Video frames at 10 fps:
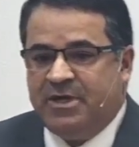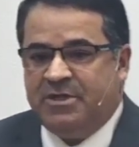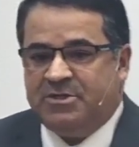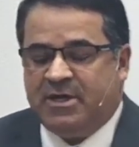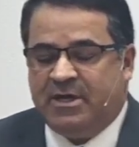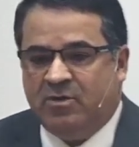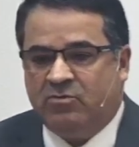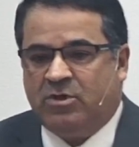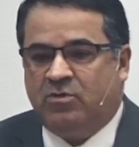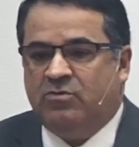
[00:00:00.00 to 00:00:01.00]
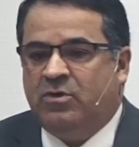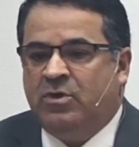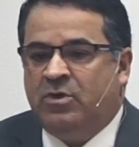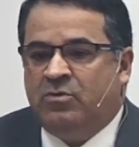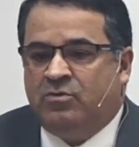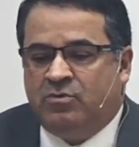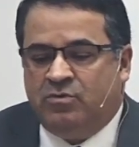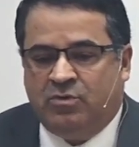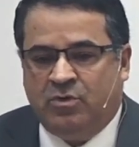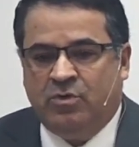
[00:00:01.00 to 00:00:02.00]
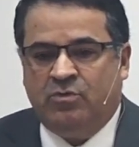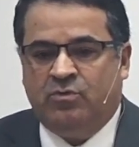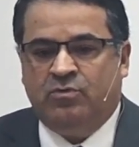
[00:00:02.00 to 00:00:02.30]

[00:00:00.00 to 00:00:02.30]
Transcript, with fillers: your clothing? Oh, where, where is it?